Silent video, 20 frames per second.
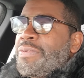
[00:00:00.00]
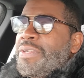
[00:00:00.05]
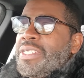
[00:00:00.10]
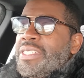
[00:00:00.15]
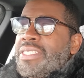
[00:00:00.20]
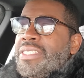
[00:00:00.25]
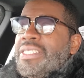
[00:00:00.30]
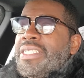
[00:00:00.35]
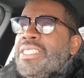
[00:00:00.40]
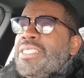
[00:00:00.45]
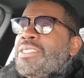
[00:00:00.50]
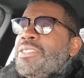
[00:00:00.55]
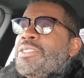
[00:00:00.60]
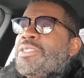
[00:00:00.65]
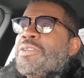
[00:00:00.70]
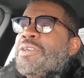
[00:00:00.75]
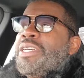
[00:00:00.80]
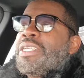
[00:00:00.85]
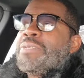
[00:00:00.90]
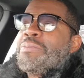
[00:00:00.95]
He's
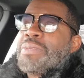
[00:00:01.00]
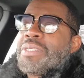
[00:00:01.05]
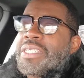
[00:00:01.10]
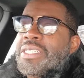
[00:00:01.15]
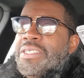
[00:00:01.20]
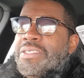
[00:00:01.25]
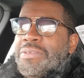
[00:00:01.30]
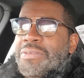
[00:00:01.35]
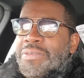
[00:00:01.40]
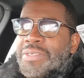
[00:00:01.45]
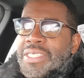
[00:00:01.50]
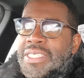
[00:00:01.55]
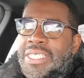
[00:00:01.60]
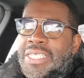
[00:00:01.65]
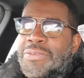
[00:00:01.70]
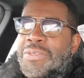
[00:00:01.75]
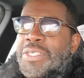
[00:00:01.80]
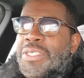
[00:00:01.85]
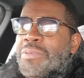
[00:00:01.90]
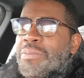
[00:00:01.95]
enjoying himself,
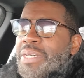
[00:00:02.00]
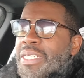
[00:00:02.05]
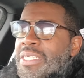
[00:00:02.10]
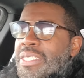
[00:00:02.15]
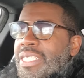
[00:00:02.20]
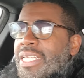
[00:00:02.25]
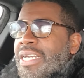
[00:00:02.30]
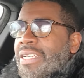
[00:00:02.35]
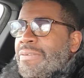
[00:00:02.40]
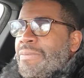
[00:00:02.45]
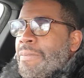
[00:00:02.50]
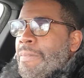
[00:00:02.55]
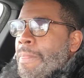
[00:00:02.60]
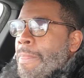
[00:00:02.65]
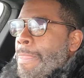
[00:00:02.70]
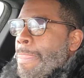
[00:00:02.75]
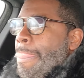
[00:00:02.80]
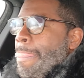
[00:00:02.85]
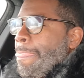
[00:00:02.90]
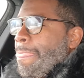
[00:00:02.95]
living his best life.
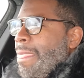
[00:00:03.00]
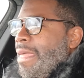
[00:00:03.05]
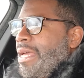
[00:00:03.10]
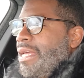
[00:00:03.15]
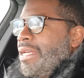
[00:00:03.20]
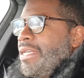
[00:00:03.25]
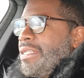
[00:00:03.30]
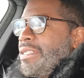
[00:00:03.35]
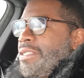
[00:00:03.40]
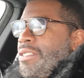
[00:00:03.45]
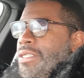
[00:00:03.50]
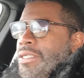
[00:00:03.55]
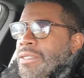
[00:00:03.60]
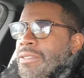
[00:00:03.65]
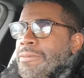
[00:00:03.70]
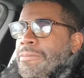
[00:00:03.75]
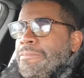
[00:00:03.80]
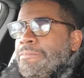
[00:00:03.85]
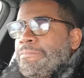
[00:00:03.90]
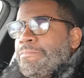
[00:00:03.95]

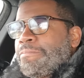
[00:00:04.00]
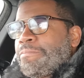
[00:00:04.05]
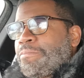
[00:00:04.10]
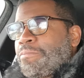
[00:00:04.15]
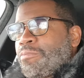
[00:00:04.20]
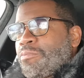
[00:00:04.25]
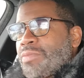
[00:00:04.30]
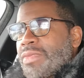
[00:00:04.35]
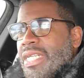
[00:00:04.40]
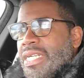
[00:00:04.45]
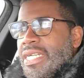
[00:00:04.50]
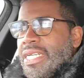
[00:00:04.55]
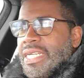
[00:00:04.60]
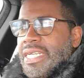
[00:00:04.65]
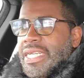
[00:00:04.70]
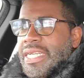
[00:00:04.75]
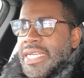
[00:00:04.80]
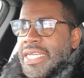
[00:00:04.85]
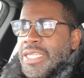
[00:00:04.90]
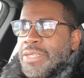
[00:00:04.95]
So
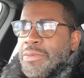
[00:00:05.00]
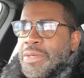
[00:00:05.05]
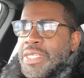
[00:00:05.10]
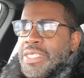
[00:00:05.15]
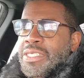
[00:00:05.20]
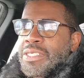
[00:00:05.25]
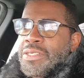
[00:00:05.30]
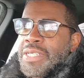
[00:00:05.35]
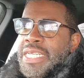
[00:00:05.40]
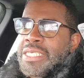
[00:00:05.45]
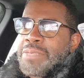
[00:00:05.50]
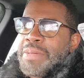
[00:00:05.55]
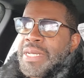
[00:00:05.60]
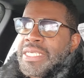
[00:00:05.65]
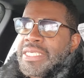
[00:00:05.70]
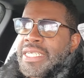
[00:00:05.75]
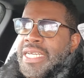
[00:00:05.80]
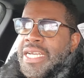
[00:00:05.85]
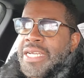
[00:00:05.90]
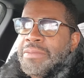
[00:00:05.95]
anyway, so that's my
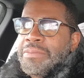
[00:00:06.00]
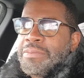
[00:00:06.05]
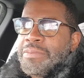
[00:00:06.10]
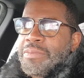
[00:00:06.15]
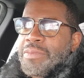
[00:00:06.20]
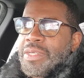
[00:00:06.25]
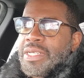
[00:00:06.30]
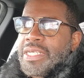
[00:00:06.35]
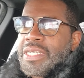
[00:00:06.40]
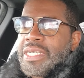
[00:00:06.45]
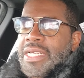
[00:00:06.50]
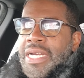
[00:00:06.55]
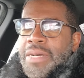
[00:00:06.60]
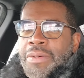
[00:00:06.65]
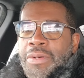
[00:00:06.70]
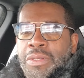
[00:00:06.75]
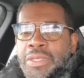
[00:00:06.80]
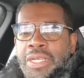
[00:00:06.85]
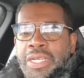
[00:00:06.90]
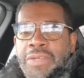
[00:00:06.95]
time.
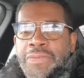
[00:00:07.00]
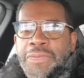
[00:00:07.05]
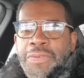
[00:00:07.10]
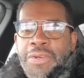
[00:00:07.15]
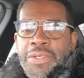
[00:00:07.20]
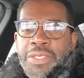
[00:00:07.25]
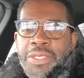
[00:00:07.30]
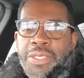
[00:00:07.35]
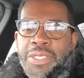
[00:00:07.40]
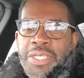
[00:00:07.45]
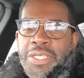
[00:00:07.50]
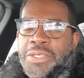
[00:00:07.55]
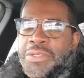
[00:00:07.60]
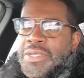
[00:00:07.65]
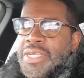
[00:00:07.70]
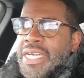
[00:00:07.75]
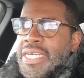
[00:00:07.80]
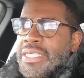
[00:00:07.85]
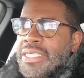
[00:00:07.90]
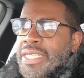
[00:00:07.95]
I'm looking forward to seeing you
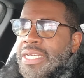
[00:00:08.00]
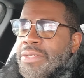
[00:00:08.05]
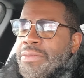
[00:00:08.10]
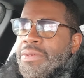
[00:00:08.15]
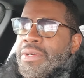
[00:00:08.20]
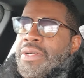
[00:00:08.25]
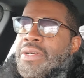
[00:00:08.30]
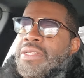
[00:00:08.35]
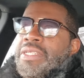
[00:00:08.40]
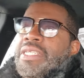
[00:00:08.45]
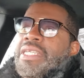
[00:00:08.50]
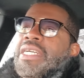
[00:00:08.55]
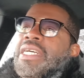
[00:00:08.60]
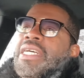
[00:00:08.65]
guys later on.